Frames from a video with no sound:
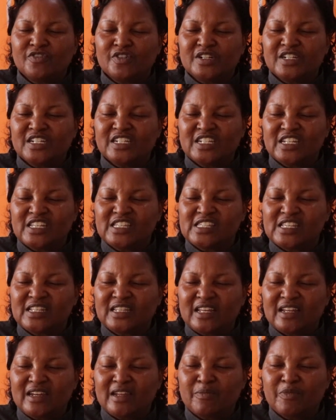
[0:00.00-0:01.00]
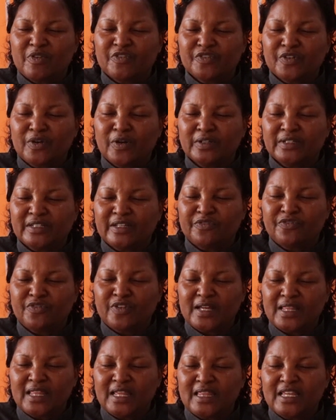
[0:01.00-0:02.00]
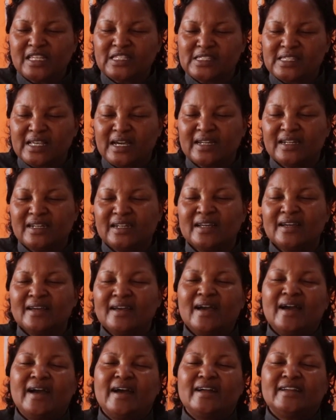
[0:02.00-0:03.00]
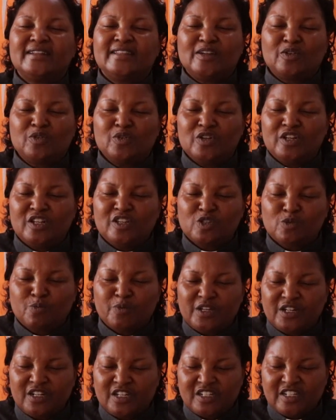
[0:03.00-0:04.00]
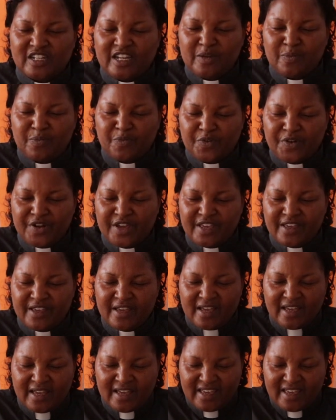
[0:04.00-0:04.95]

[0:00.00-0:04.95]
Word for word: For it is in the name of God, the Father, the Son, and the Holy Spirit, I pray.